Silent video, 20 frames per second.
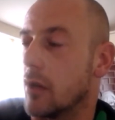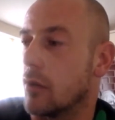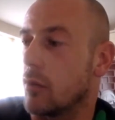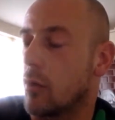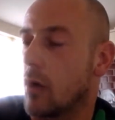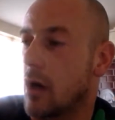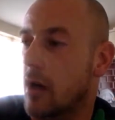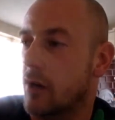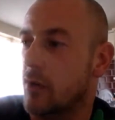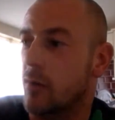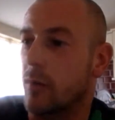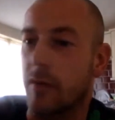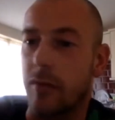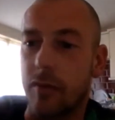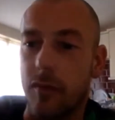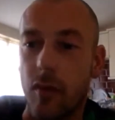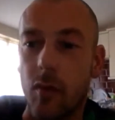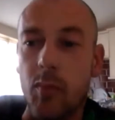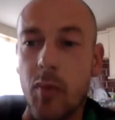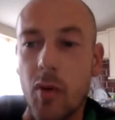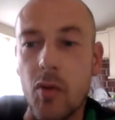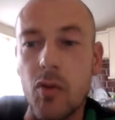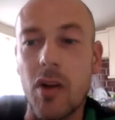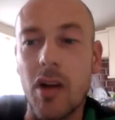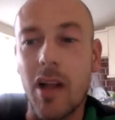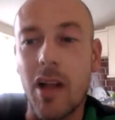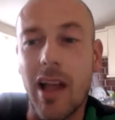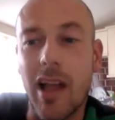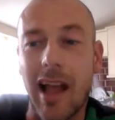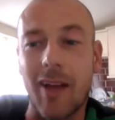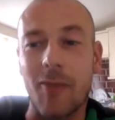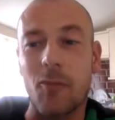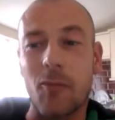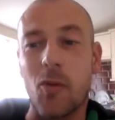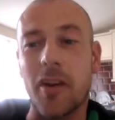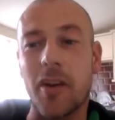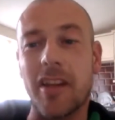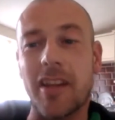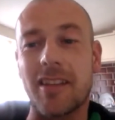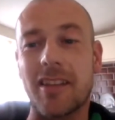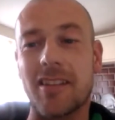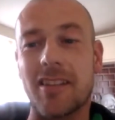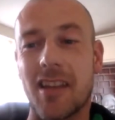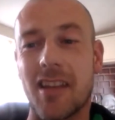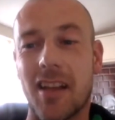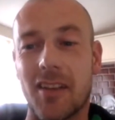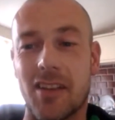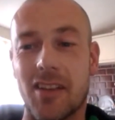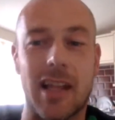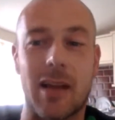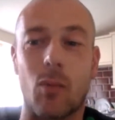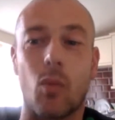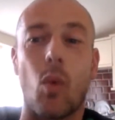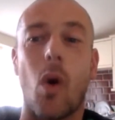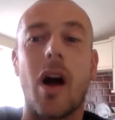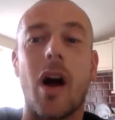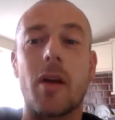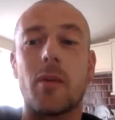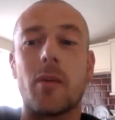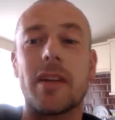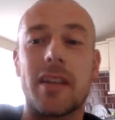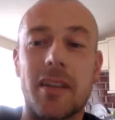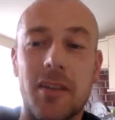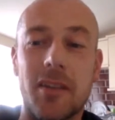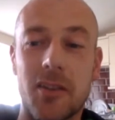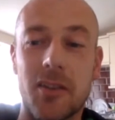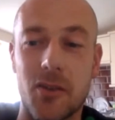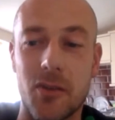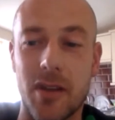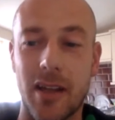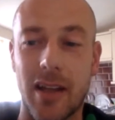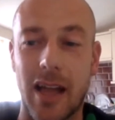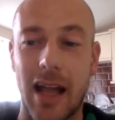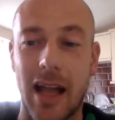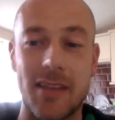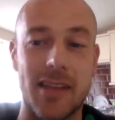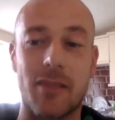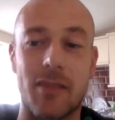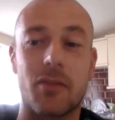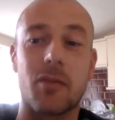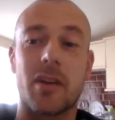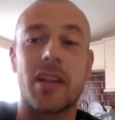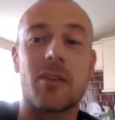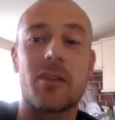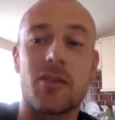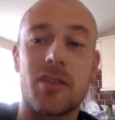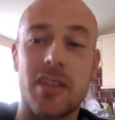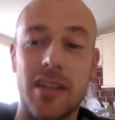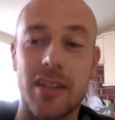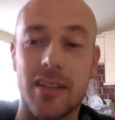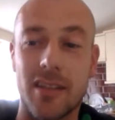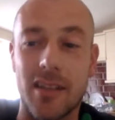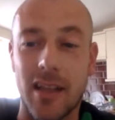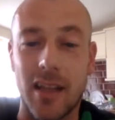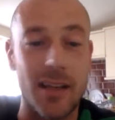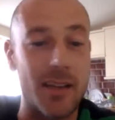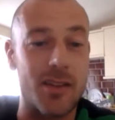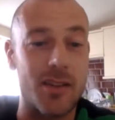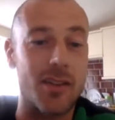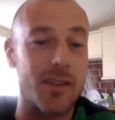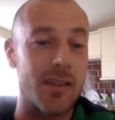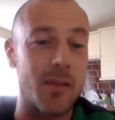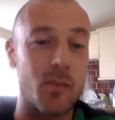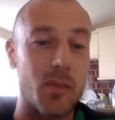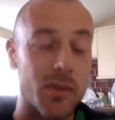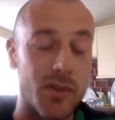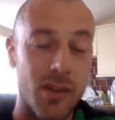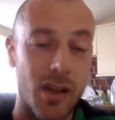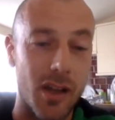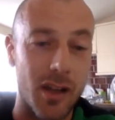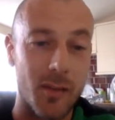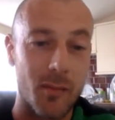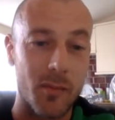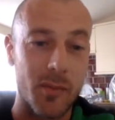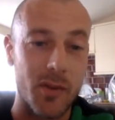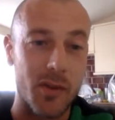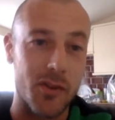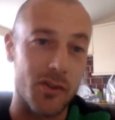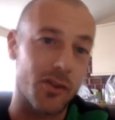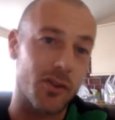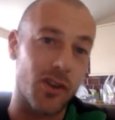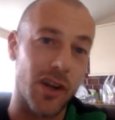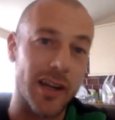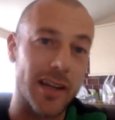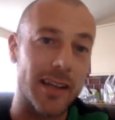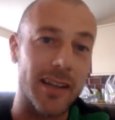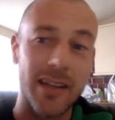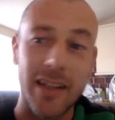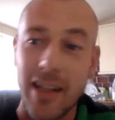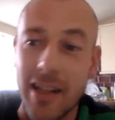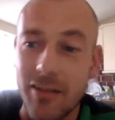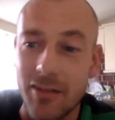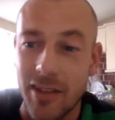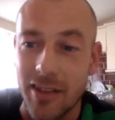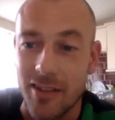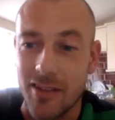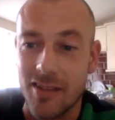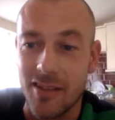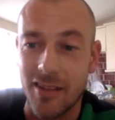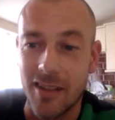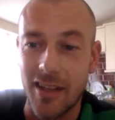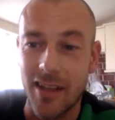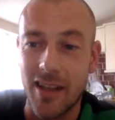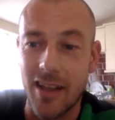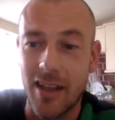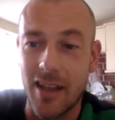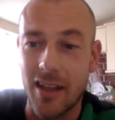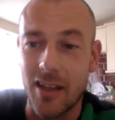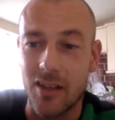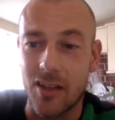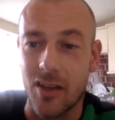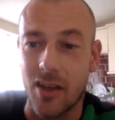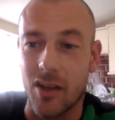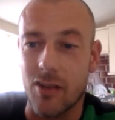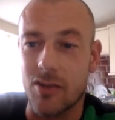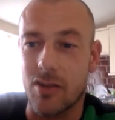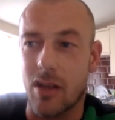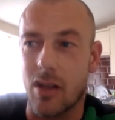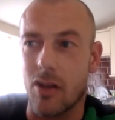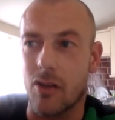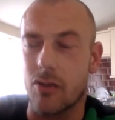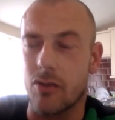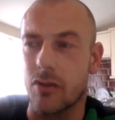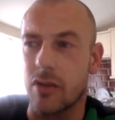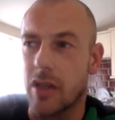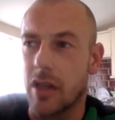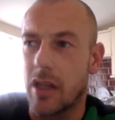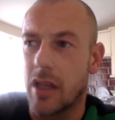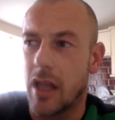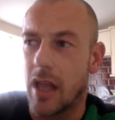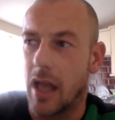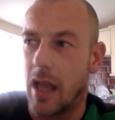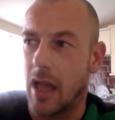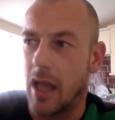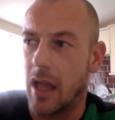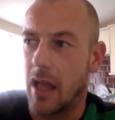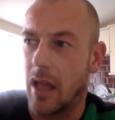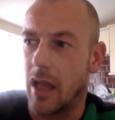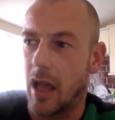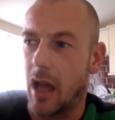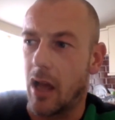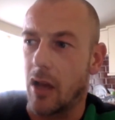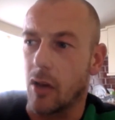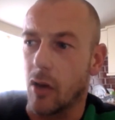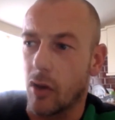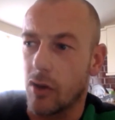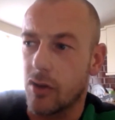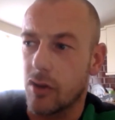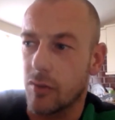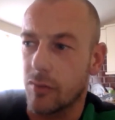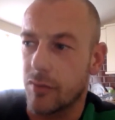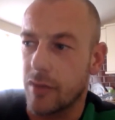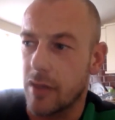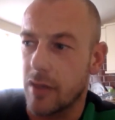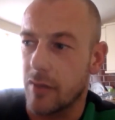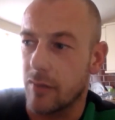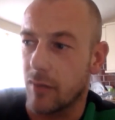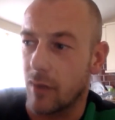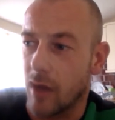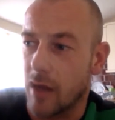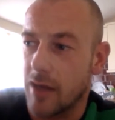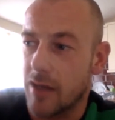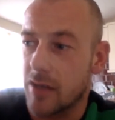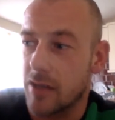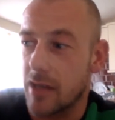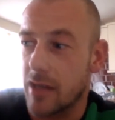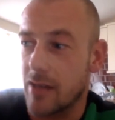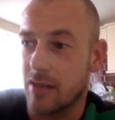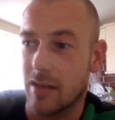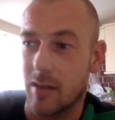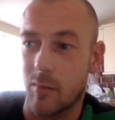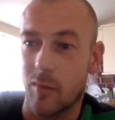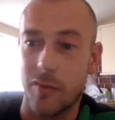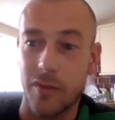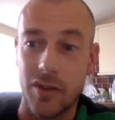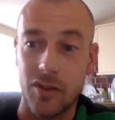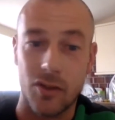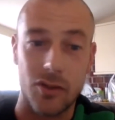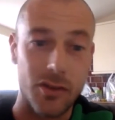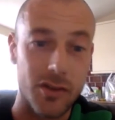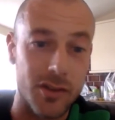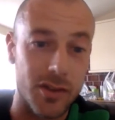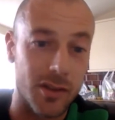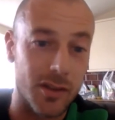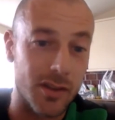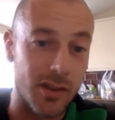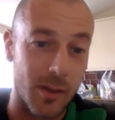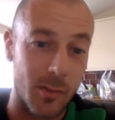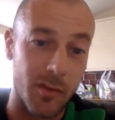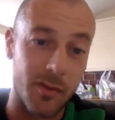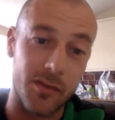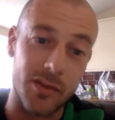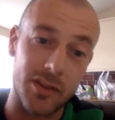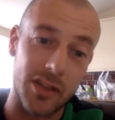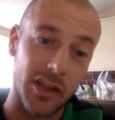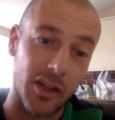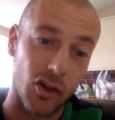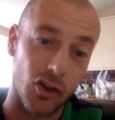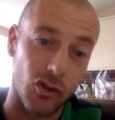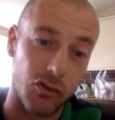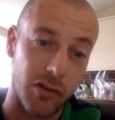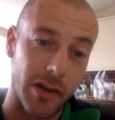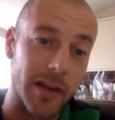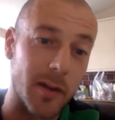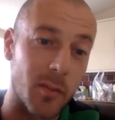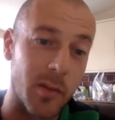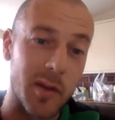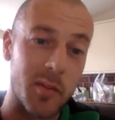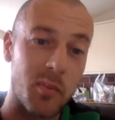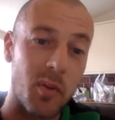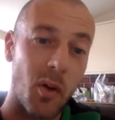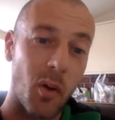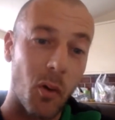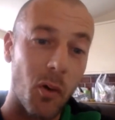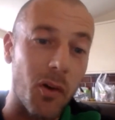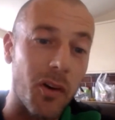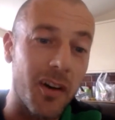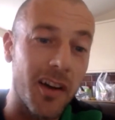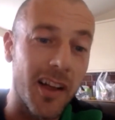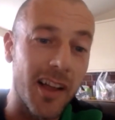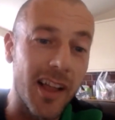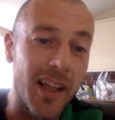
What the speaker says: works with football and wanted to understand why we didn't do it as everyone else did. And it's just simple time, because you train in the evenings. So a lot of the advice, yes, some of it's good, some of it's incredibly poor,